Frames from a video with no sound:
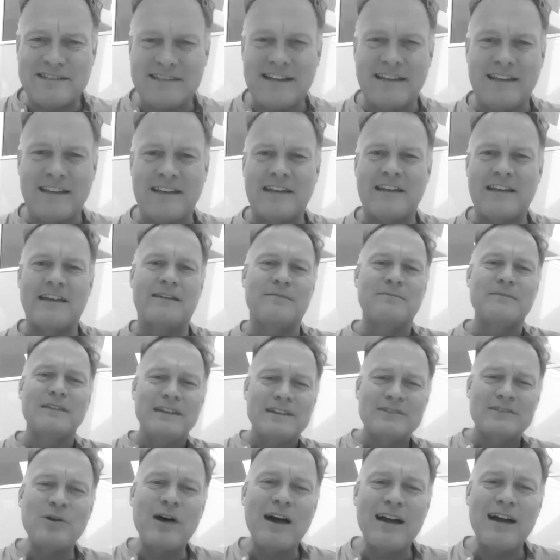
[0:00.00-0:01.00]
and
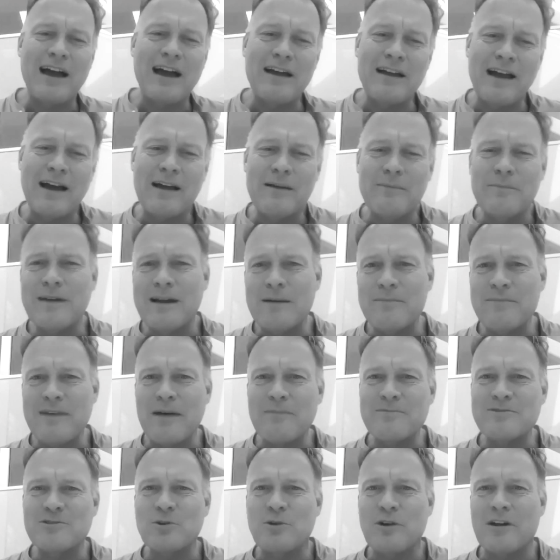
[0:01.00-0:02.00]
so
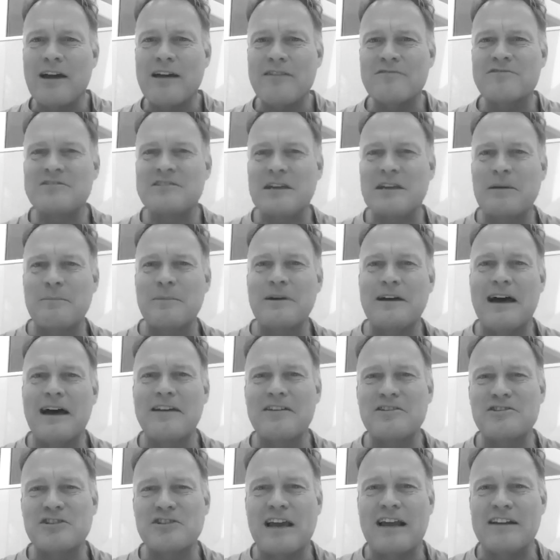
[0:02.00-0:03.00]
I'm sort of have some
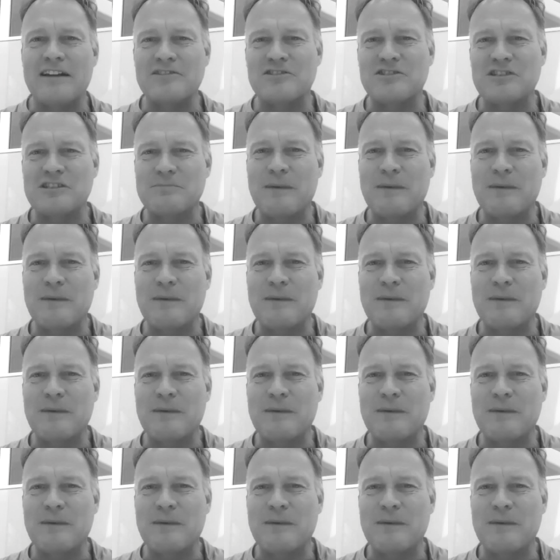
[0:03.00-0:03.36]
other challenges.